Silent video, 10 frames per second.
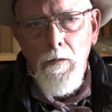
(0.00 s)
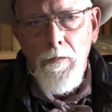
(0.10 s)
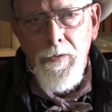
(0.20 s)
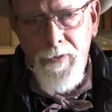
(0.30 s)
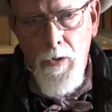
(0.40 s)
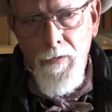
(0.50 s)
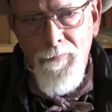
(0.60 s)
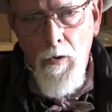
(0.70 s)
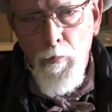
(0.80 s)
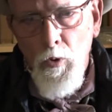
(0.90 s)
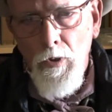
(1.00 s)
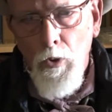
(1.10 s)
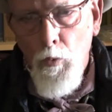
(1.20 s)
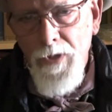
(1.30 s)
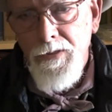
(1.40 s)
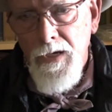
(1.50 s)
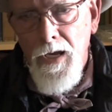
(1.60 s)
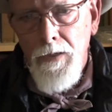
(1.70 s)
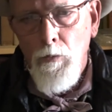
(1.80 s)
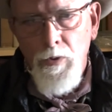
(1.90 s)
The dairy farmer in
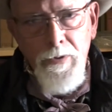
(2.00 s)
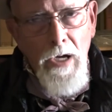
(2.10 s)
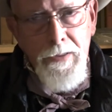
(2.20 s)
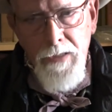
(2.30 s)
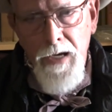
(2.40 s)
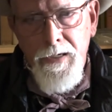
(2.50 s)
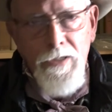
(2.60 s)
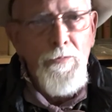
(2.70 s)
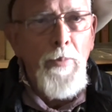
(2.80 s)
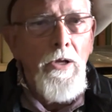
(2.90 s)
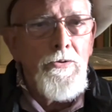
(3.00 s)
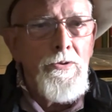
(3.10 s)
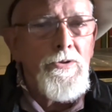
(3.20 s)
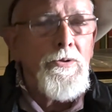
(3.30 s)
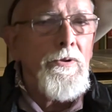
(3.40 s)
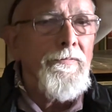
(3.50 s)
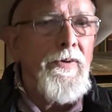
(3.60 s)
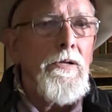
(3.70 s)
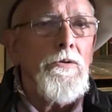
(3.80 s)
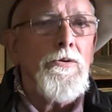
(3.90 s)
Louisiana would not take his Belgians to the
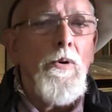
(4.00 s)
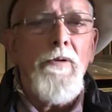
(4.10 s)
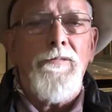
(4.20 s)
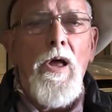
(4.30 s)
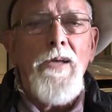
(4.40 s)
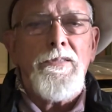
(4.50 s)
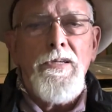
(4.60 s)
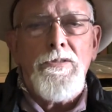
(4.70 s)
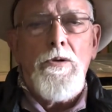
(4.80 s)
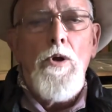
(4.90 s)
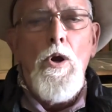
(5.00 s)
field during fly season